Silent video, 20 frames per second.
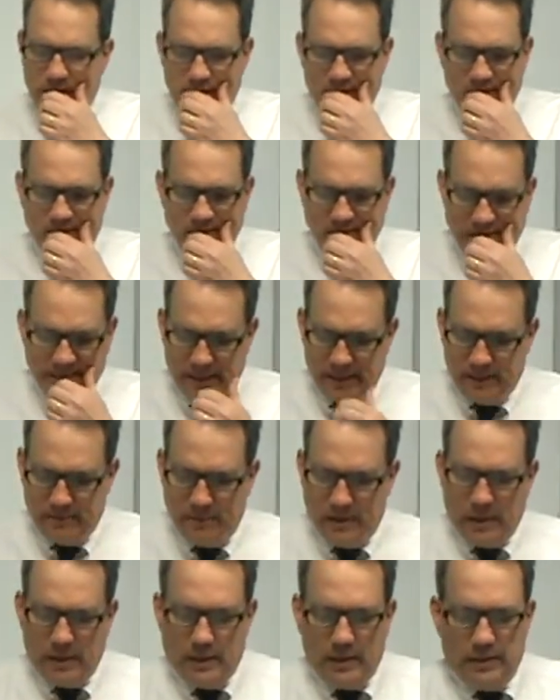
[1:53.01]
it's just
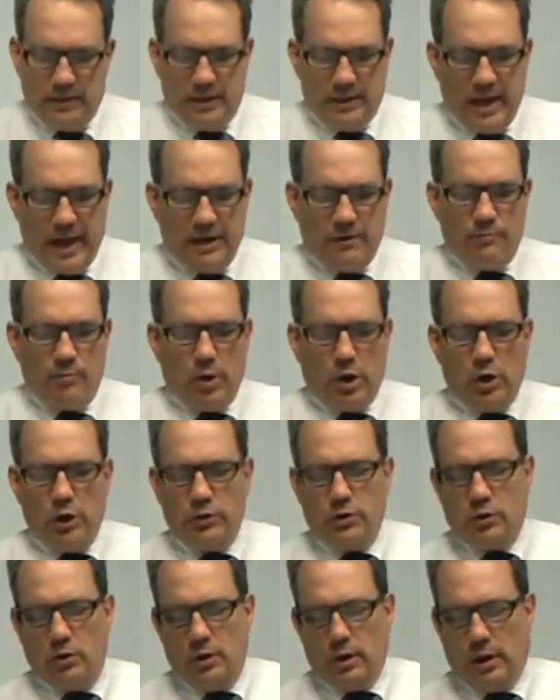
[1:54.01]
the date of
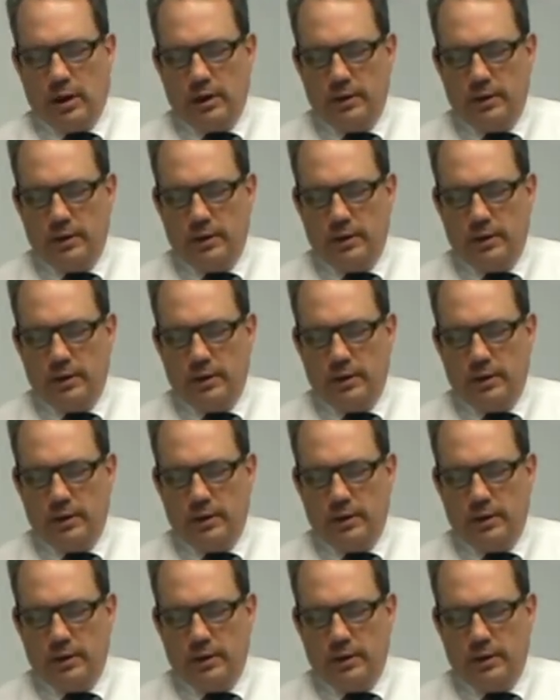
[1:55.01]
birth,